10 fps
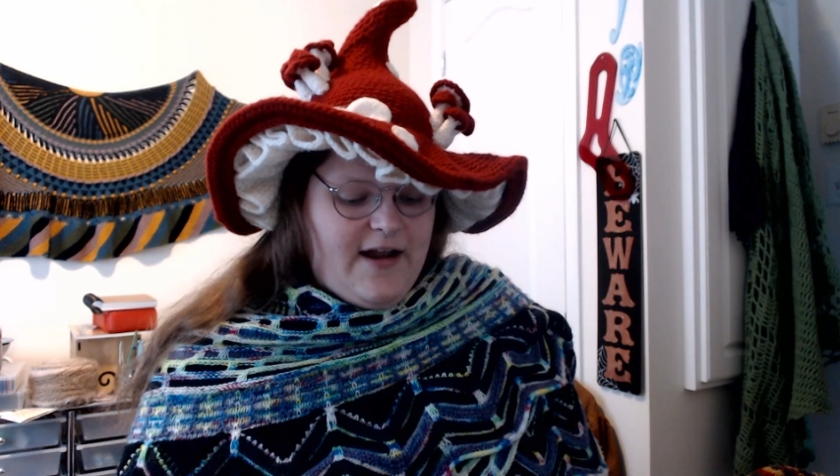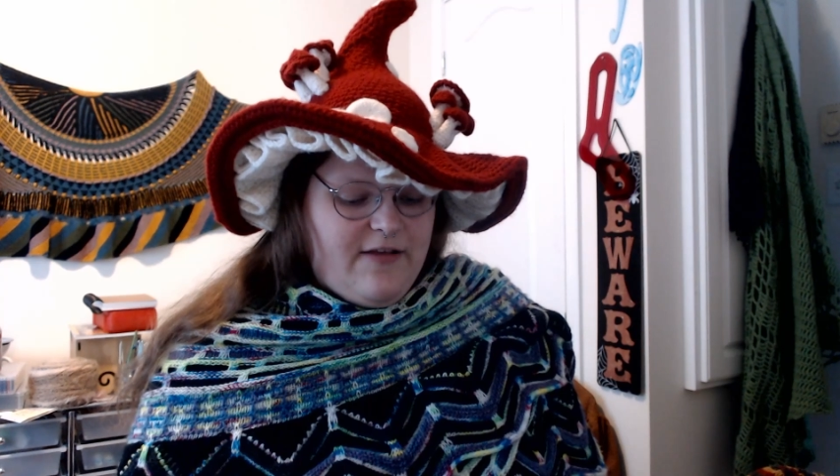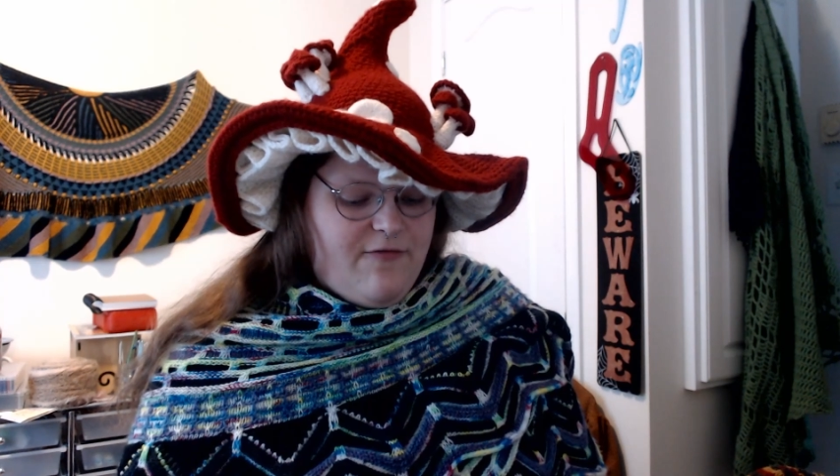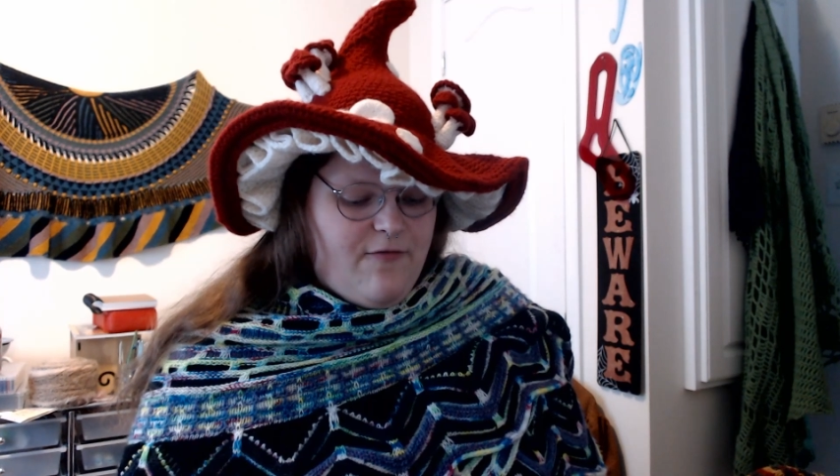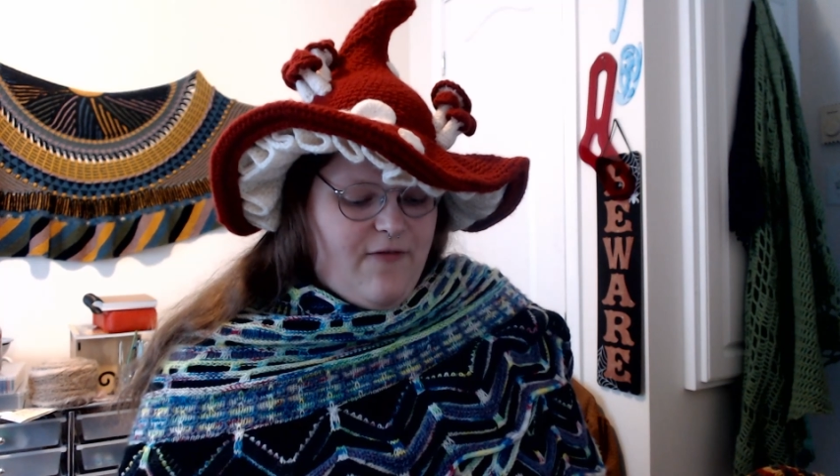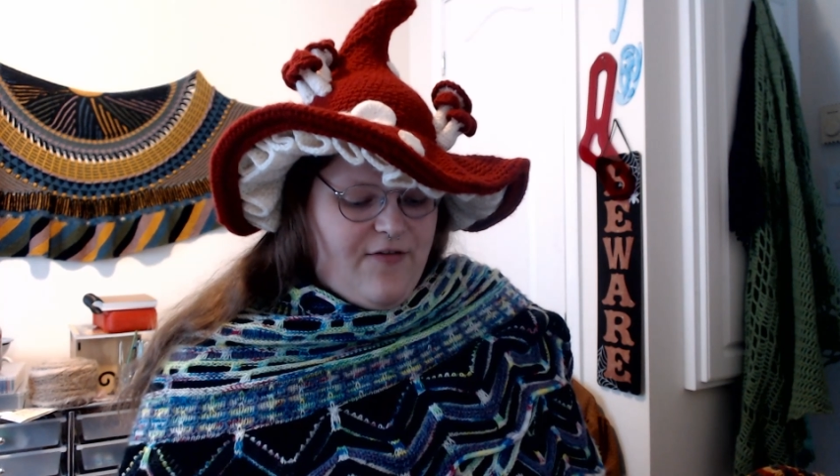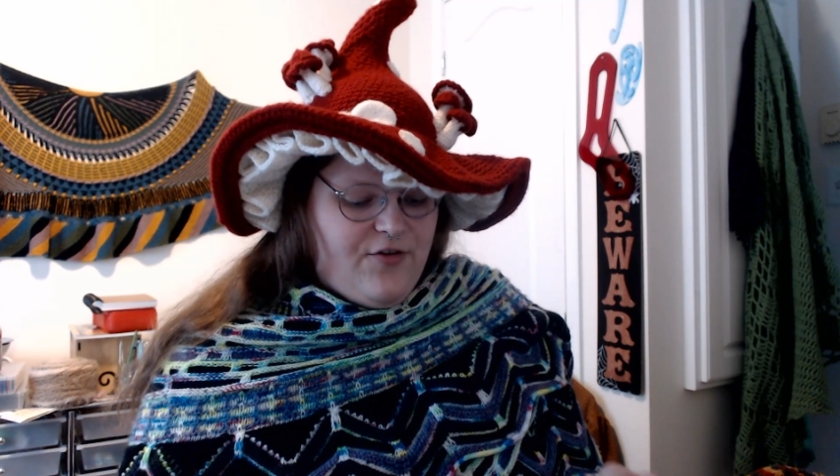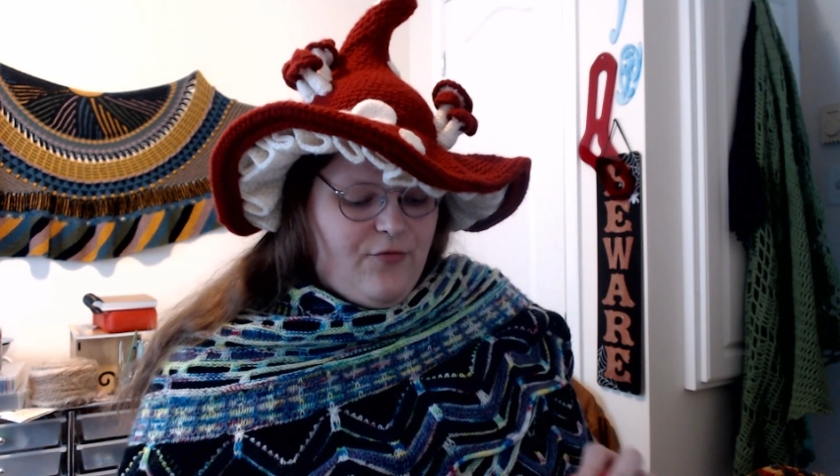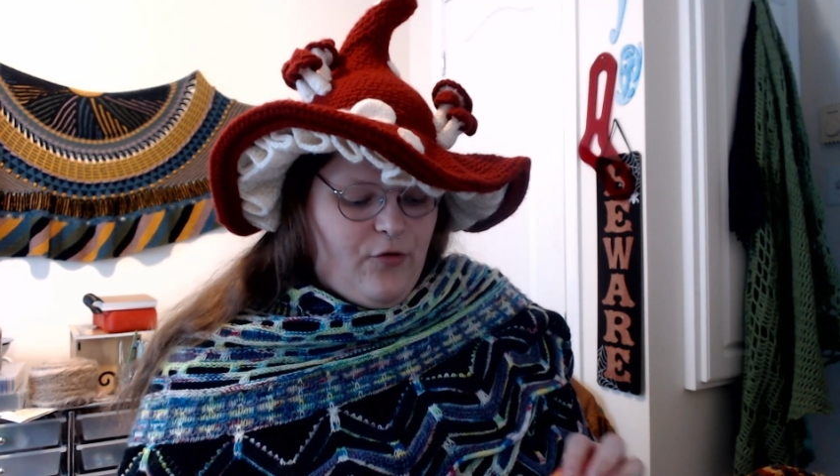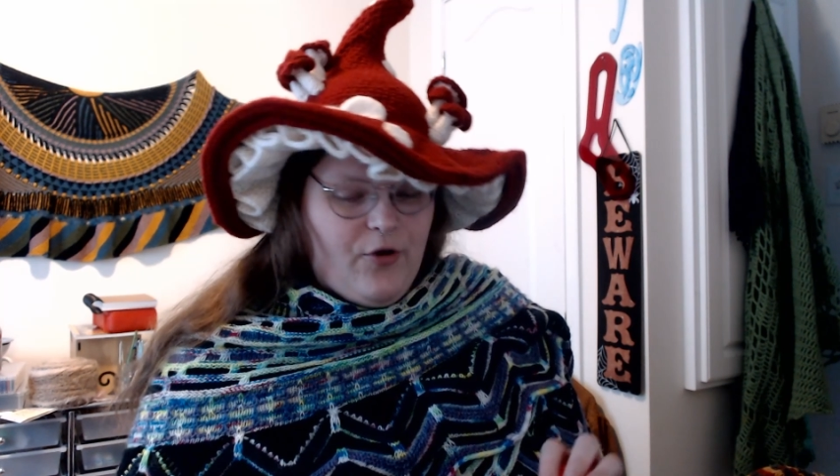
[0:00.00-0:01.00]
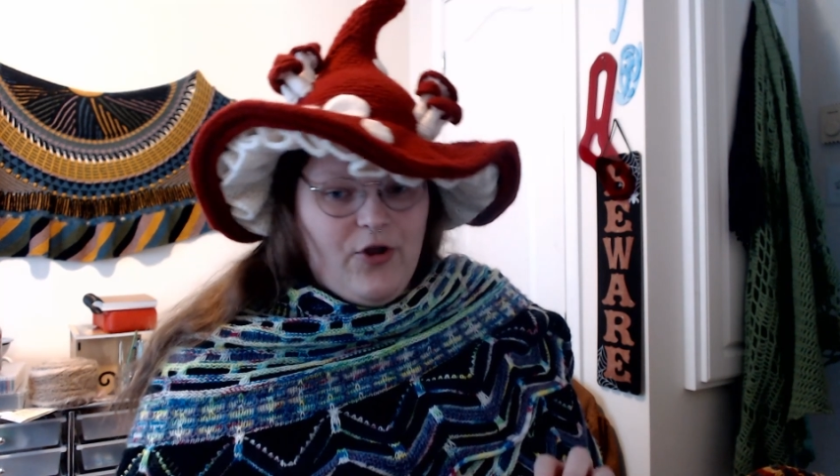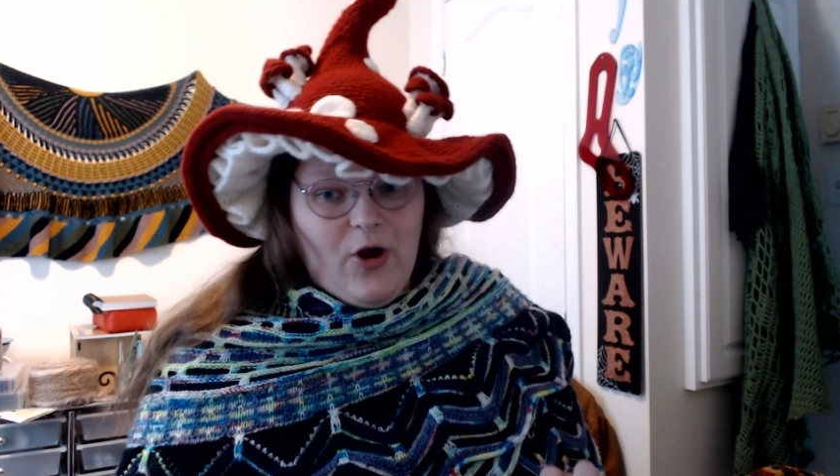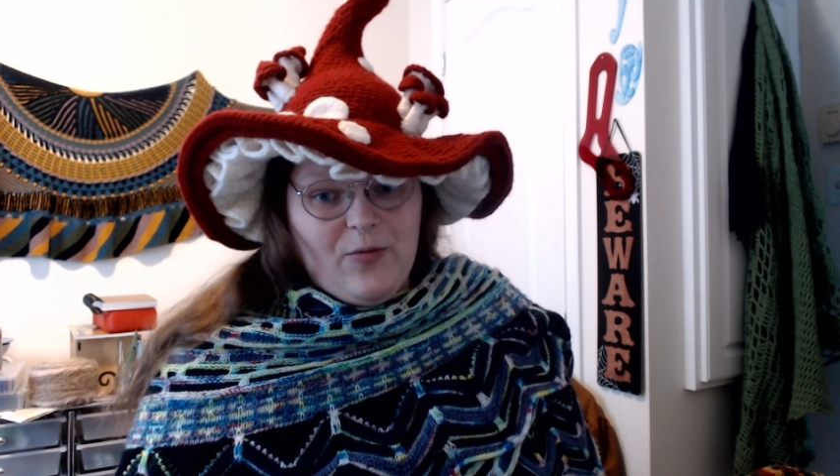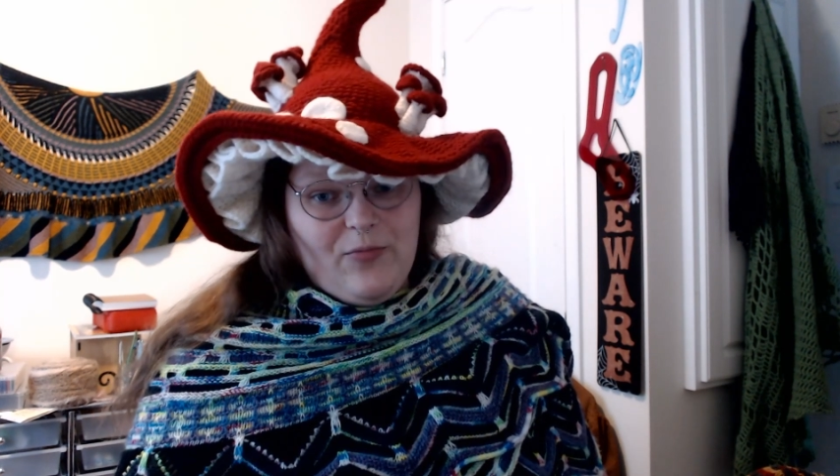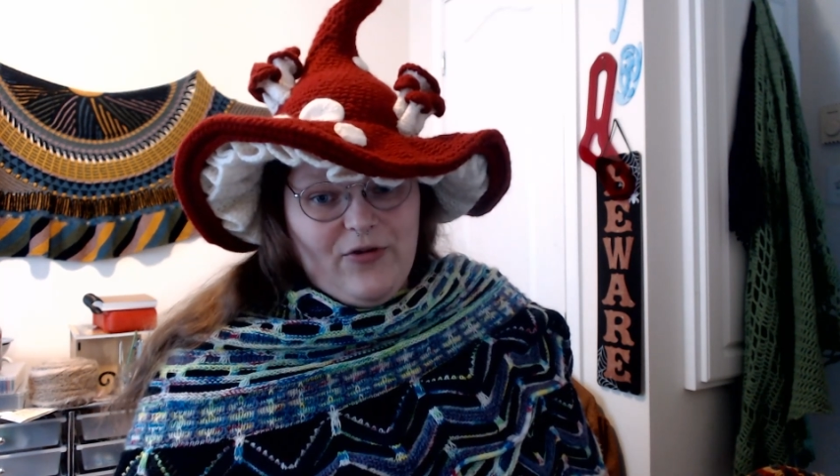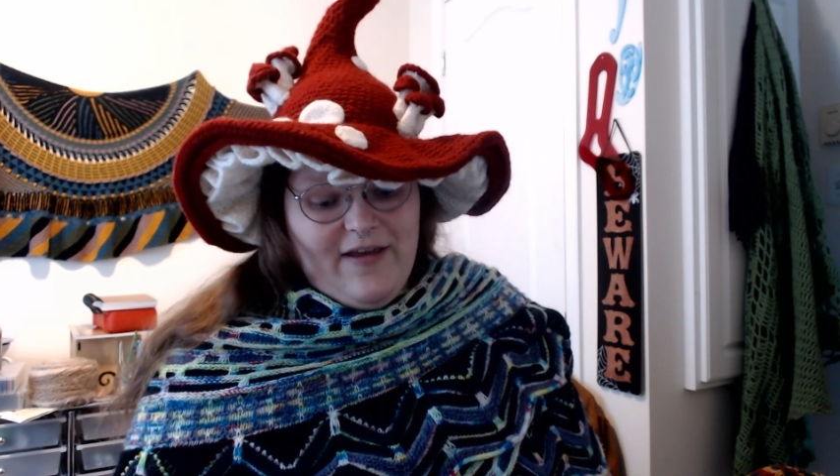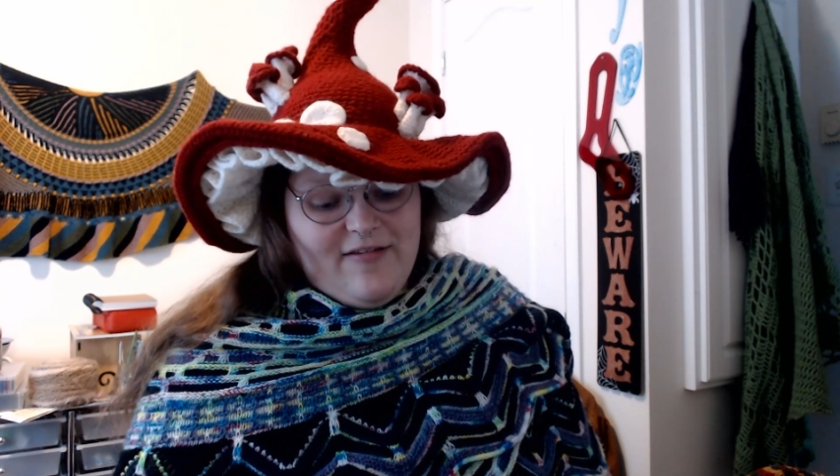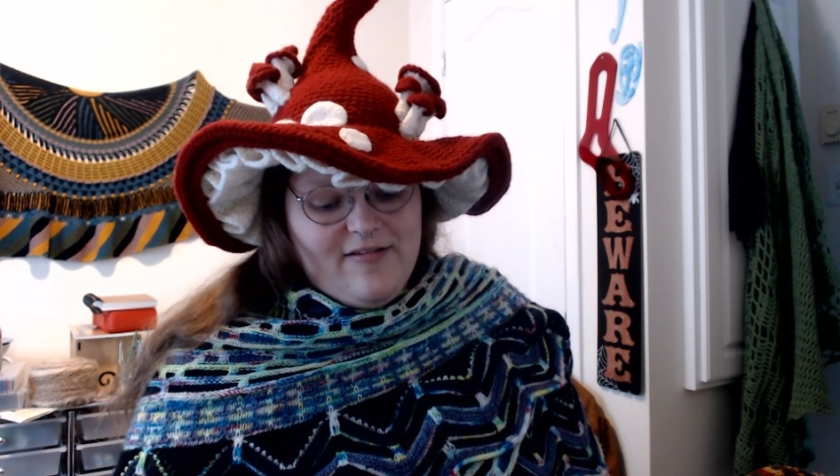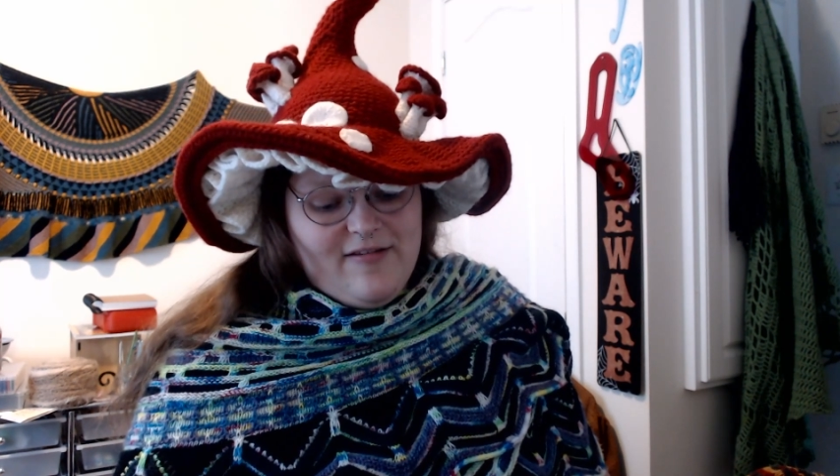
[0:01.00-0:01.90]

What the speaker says: festival or yarn place